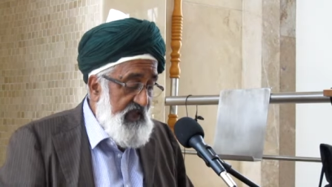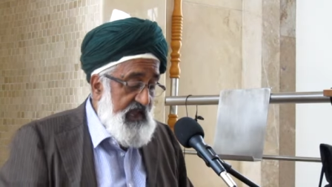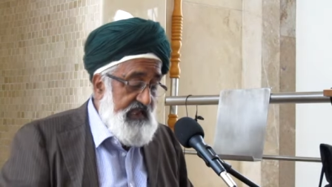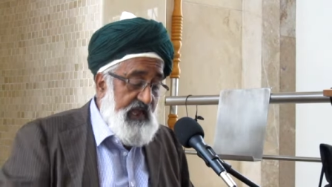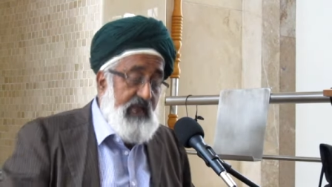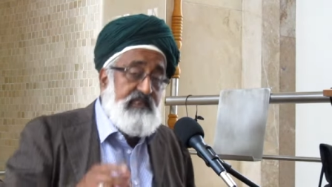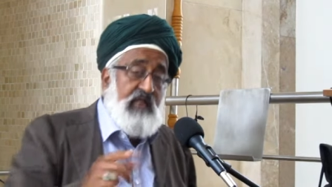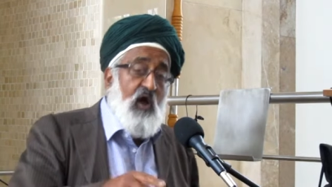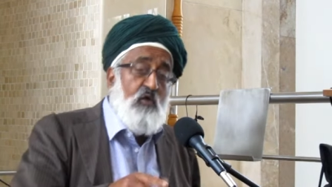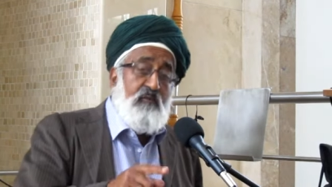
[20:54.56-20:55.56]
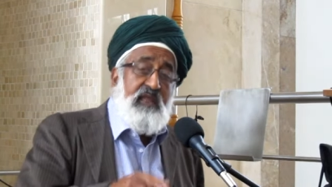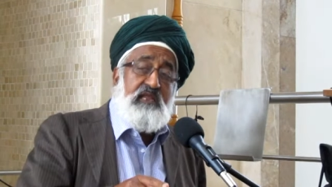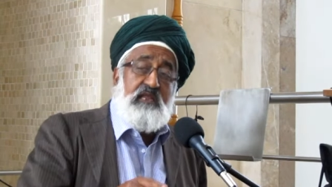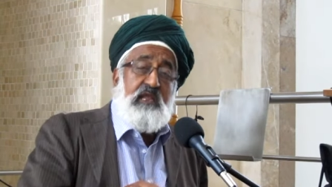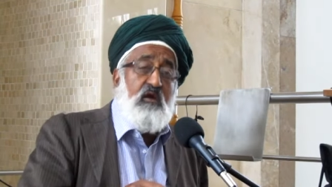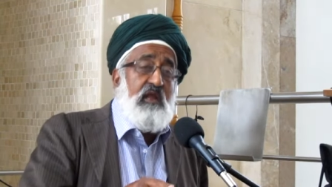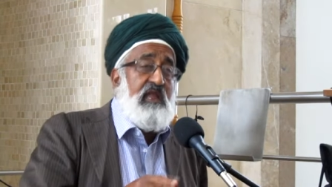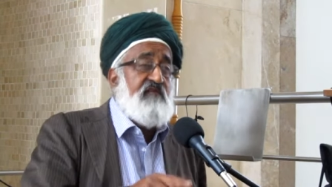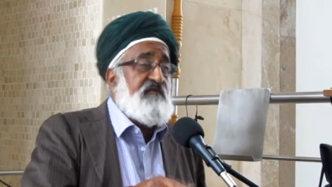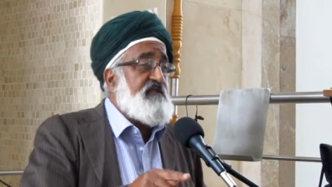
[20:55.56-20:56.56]
And I now make
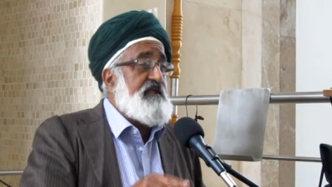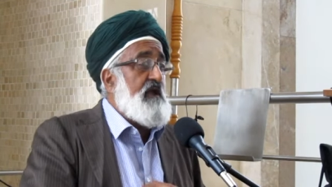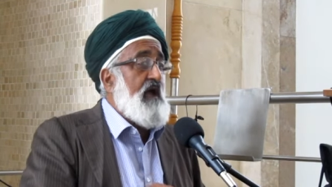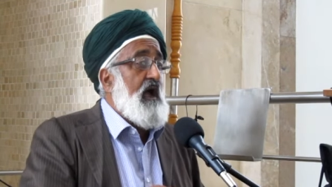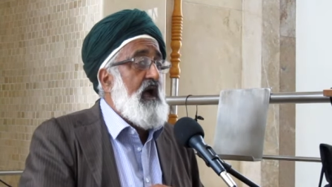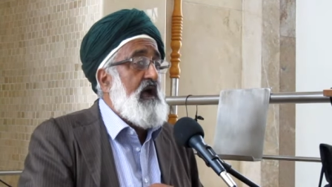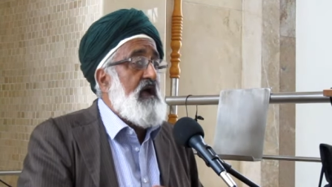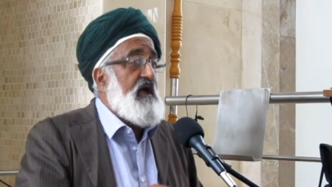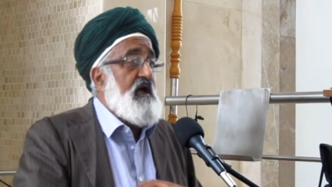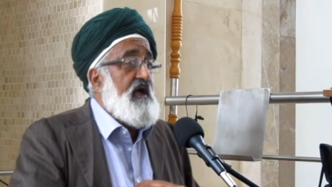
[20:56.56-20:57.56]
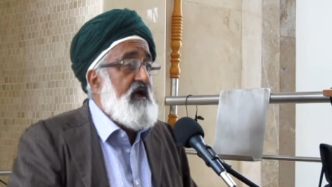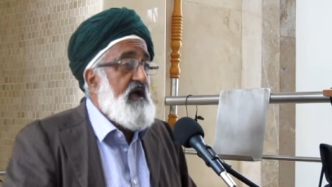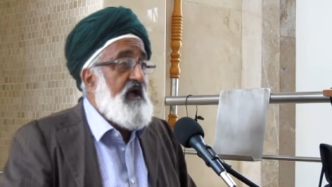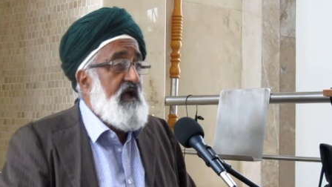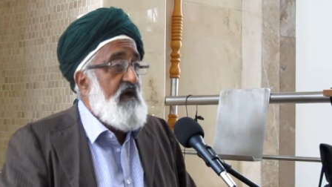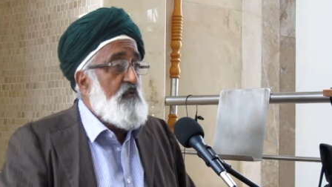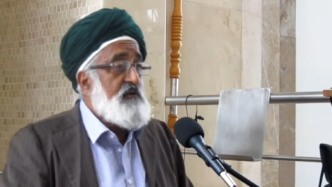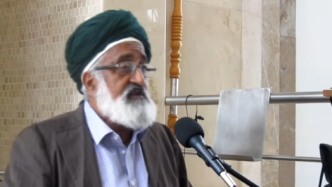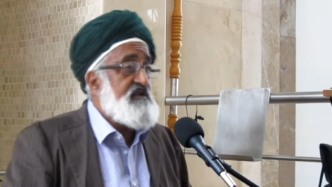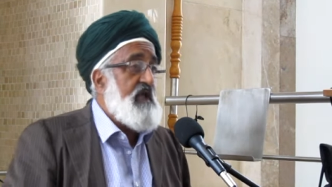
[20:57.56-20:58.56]
everything
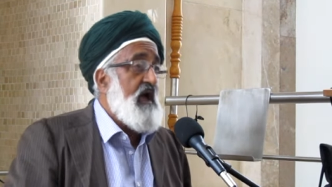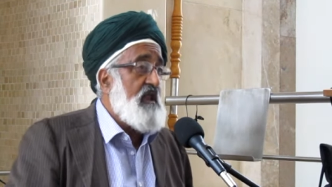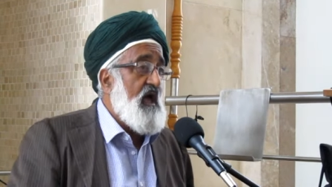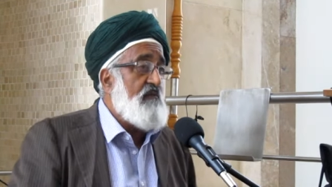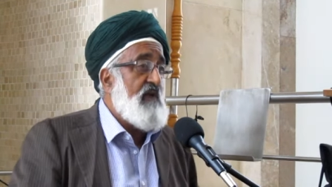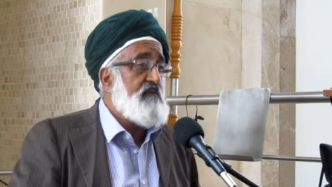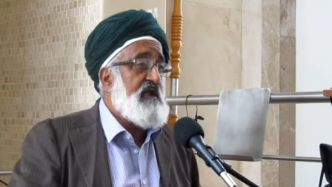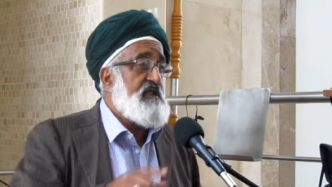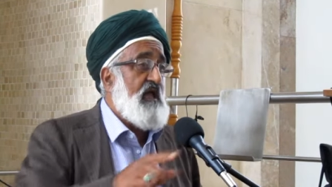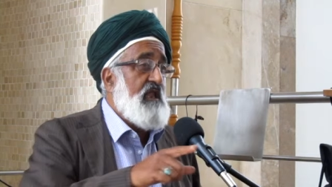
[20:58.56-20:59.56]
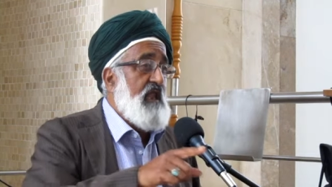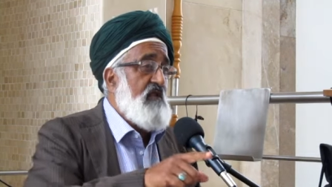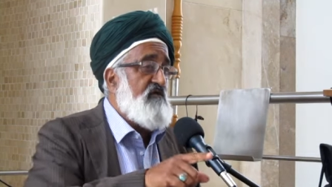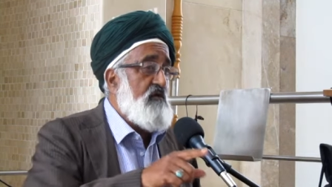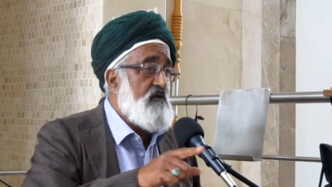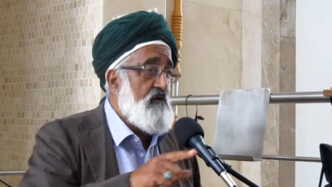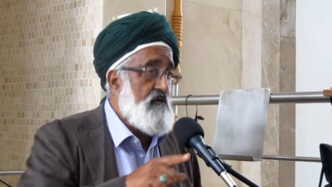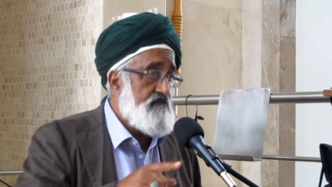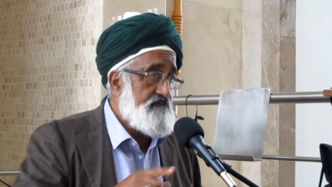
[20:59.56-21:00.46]
which is haram, I make it halal for you.